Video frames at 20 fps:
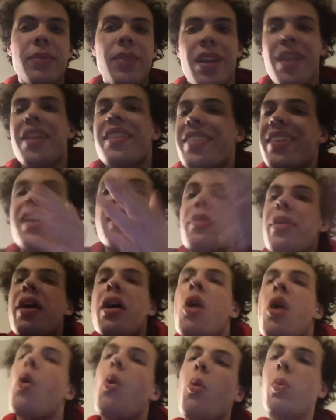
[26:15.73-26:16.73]
See,
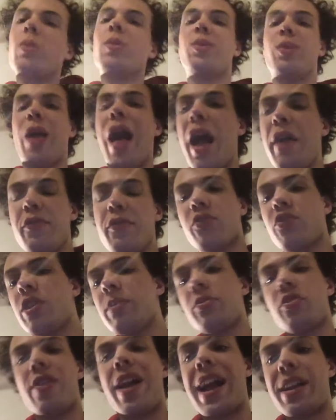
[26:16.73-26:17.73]
the live
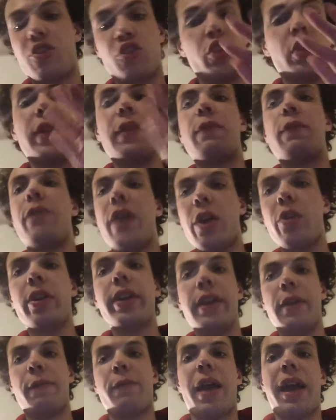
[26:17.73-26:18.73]
streams are actually
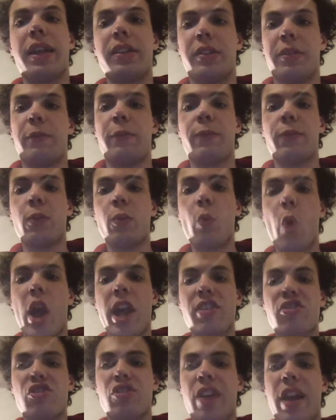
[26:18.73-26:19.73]
very effective for
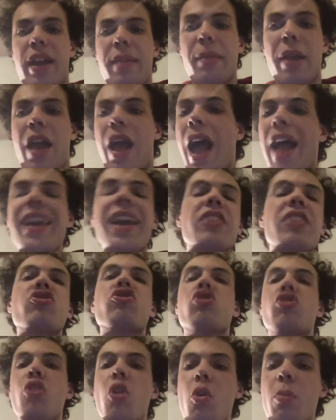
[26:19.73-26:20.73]
Watchtime. I get
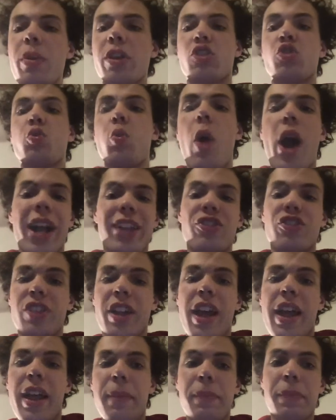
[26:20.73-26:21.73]
so much
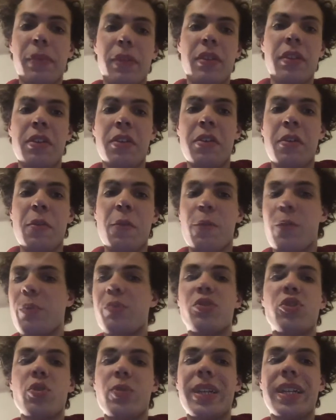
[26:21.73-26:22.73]
Watchtime
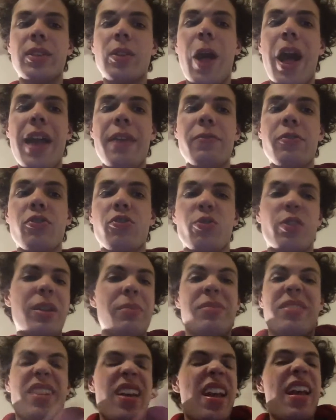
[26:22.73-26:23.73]
from doing live
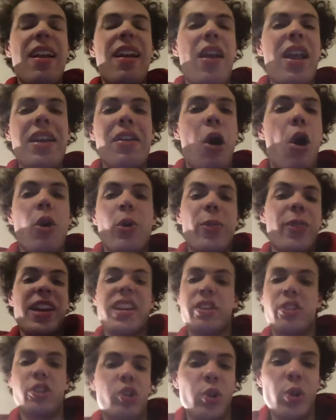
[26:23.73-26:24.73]
streams. Are they
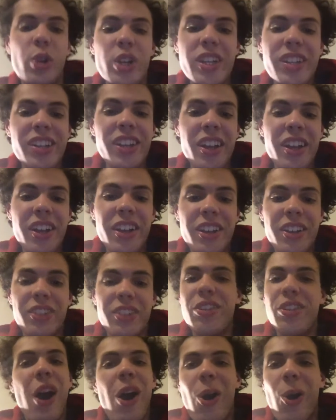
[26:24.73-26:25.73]
good?
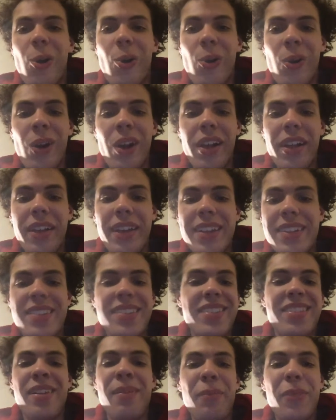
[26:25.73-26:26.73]
No. Is
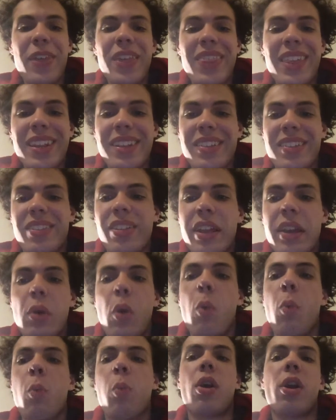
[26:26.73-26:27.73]
it something that it's,
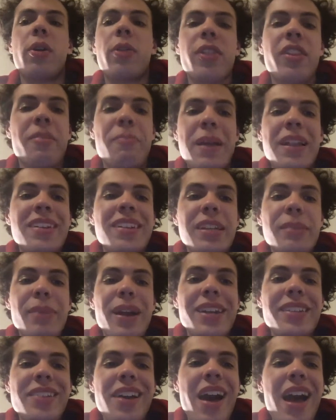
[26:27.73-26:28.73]
like, worth spending
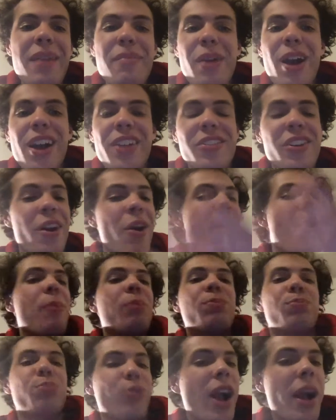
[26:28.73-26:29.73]
my time on?
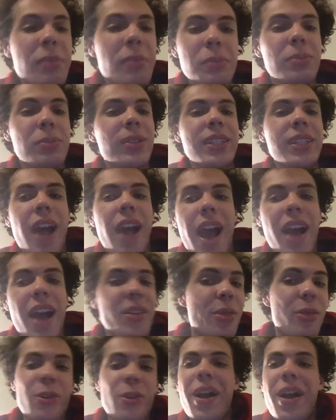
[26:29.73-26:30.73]
Probably not,
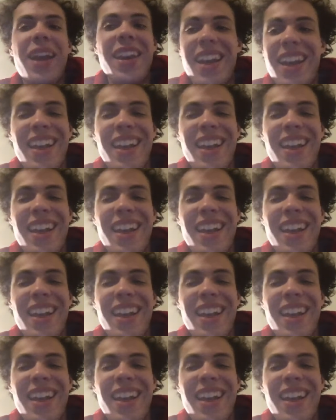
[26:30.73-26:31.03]
though I